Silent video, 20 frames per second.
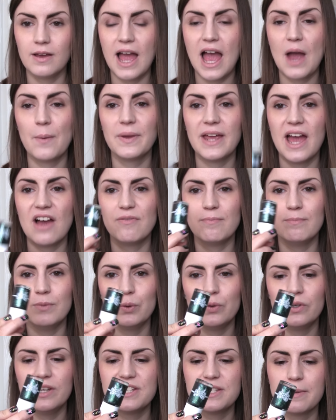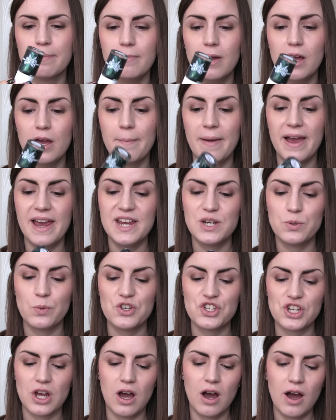And we have Moonlit Mermaid
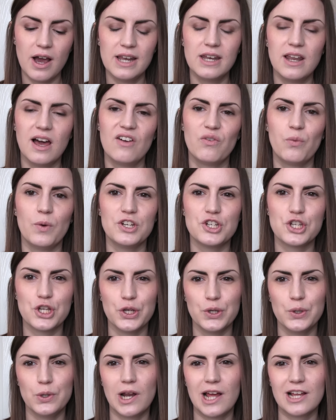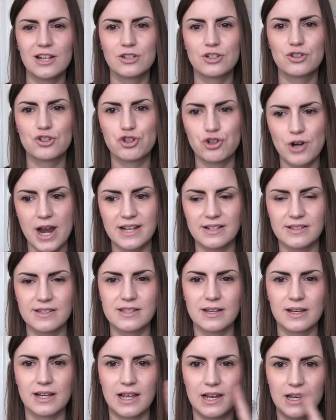which I love when two like
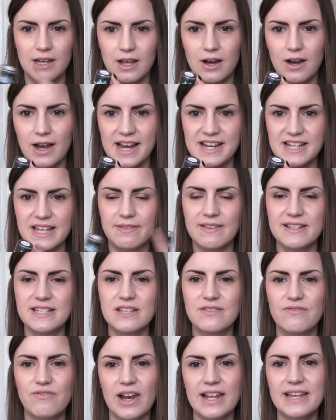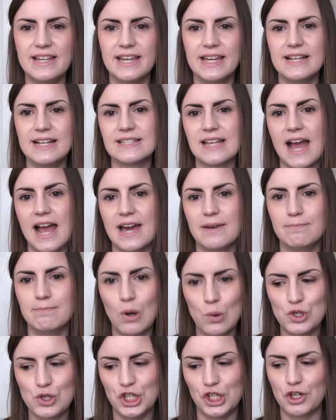trends collide and this is flakies and
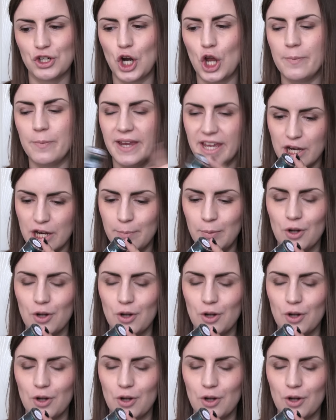multi-chrome in a